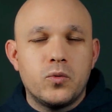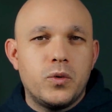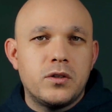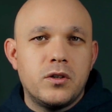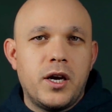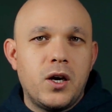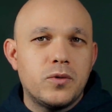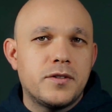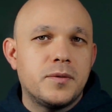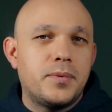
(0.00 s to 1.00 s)
wonder
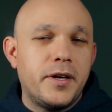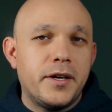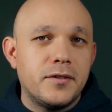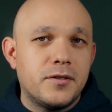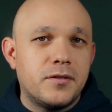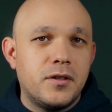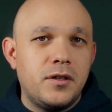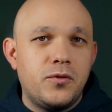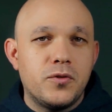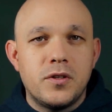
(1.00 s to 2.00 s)
how this applies
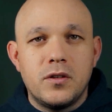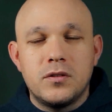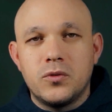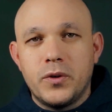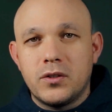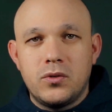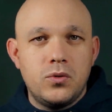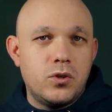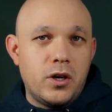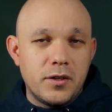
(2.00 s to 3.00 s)
if you sell direct
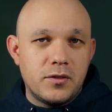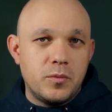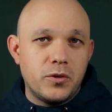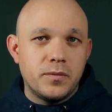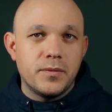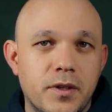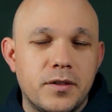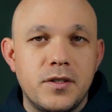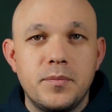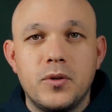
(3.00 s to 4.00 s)
to customer.
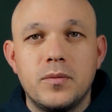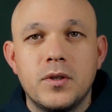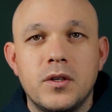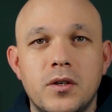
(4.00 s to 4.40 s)
Simple.